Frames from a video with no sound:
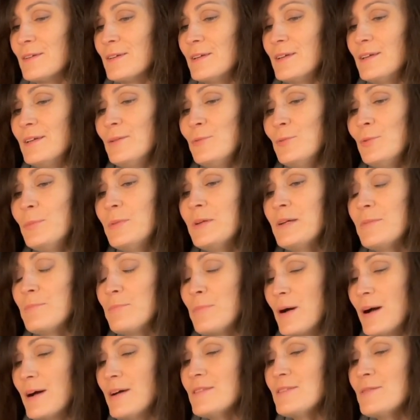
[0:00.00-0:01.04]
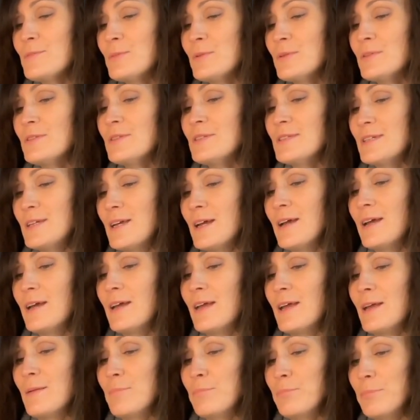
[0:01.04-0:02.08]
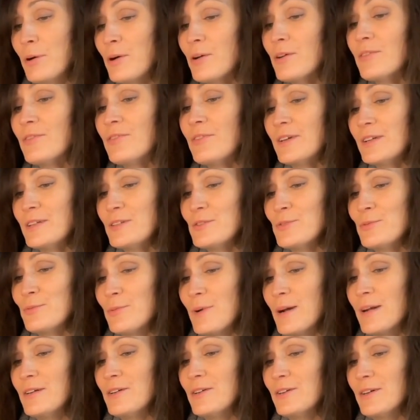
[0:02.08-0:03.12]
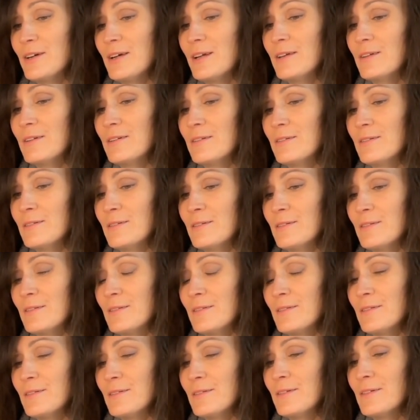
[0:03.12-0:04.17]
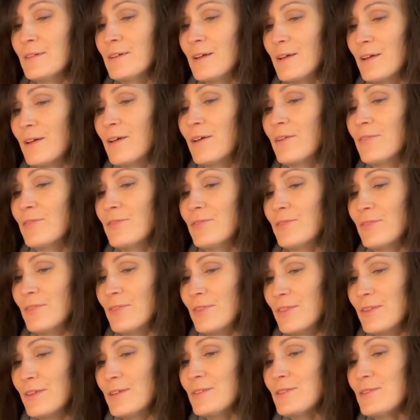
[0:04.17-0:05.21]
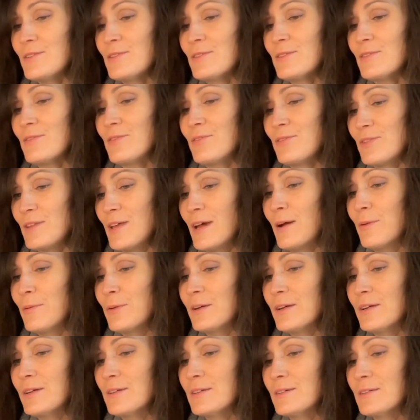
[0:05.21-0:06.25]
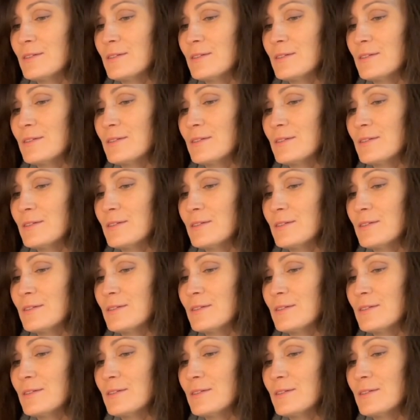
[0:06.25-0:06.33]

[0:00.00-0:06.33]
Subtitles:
it will be impossible to get a perfect rendering of this flower.